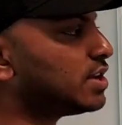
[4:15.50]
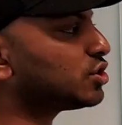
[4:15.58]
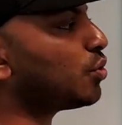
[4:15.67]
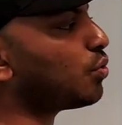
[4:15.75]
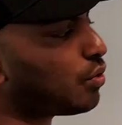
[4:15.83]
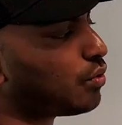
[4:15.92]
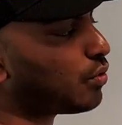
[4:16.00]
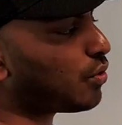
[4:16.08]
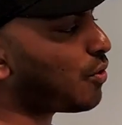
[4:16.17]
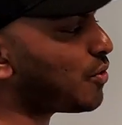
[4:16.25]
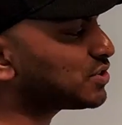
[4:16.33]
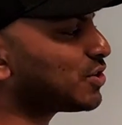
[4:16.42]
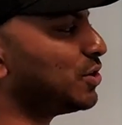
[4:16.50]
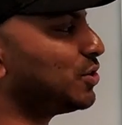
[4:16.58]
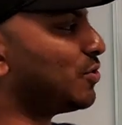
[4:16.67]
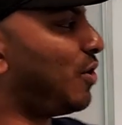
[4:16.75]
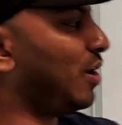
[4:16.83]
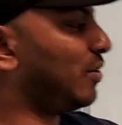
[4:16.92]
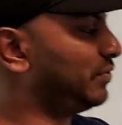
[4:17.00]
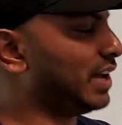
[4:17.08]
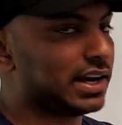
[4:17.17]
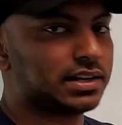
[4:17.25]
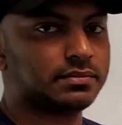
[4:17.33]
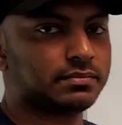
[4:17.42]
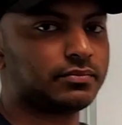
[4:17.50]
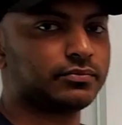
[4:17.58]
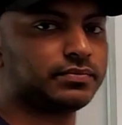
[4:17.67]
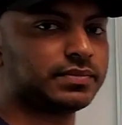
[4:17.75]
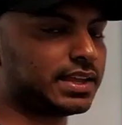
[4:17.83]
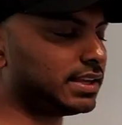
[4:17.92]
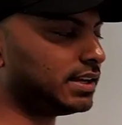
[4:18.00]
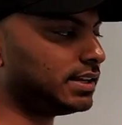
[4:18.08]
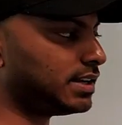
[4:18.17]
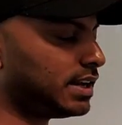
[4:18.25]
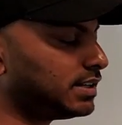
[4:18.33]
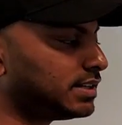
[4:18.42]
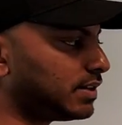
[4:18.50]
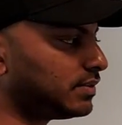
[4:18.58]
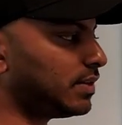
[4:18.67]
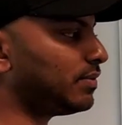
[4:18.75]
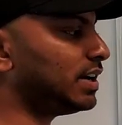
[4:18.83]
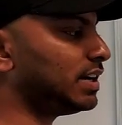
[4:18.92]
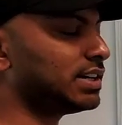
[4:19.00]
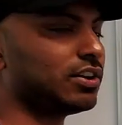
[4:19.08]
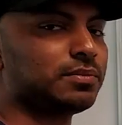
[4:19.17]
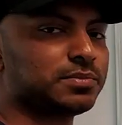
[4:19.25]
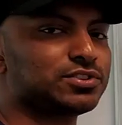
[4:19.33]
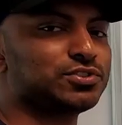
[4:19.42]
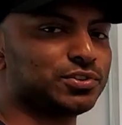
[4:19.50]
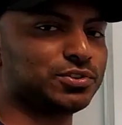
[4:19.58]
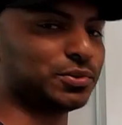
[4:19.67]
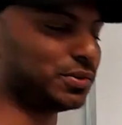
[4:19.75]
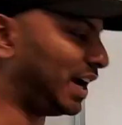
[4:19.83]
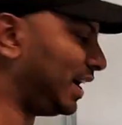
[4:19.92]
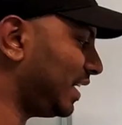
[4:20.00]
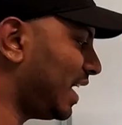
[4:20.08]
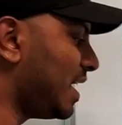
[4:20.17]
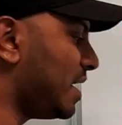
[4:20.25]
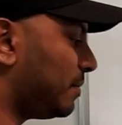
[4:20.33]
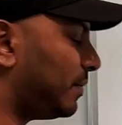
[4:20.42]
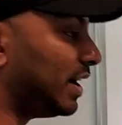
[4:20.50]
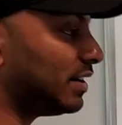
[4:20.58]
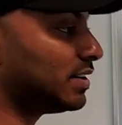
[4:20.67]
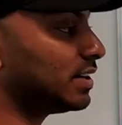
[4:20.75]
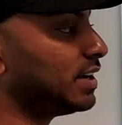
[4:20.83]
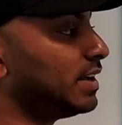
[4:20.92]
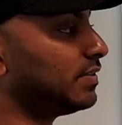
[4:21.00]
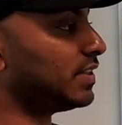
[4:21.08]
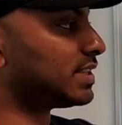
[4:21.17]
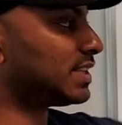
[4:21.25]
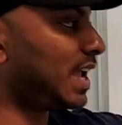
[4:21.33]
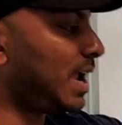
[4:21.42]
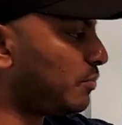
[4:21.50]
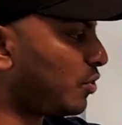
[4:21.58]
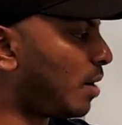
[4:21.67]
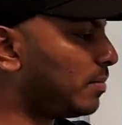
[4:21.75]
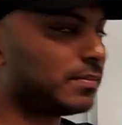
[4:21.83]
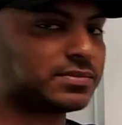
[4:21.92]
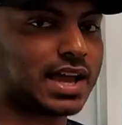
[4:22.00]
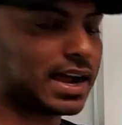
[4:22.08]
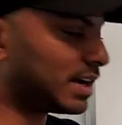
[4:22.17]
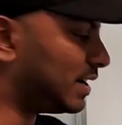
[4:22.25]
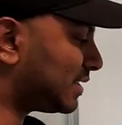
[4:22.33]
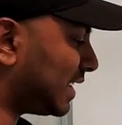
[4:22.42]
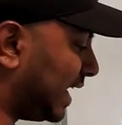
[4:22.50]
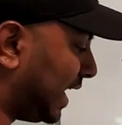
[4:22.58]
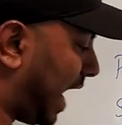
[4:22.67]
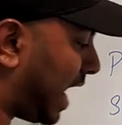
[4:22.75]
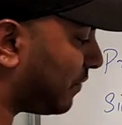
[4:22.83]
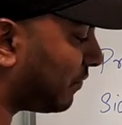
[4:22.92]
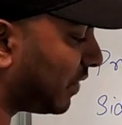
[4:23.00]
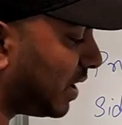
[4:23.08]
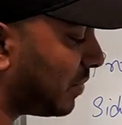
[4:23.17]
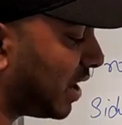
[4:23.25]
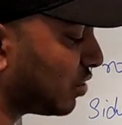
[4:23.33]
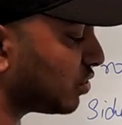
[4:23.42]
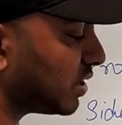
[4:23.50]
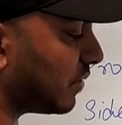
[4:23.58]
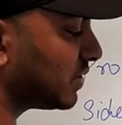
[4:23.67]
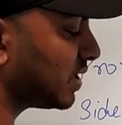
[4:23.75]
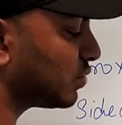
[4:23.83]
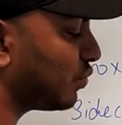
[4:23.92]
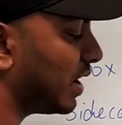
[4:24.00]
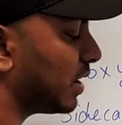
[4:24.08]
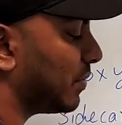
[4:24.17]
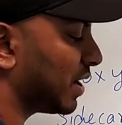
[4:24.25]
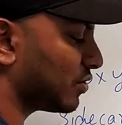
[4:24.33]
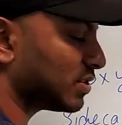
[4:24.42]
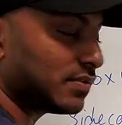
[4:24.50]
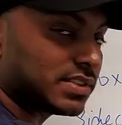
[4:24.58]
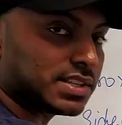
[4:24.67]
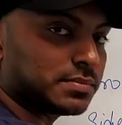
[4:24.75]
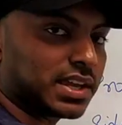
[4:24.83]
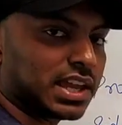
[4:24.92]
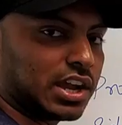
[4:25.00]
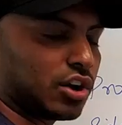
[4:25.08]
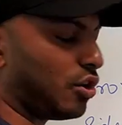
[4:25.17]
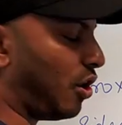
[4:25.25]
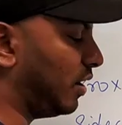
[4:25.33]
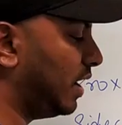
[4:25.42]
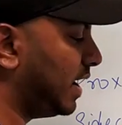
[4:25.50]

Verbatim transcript: So who is going to do all of that? And, and definitely developers should do that, but the same problems occurs in every microservices where a microservice is making a call.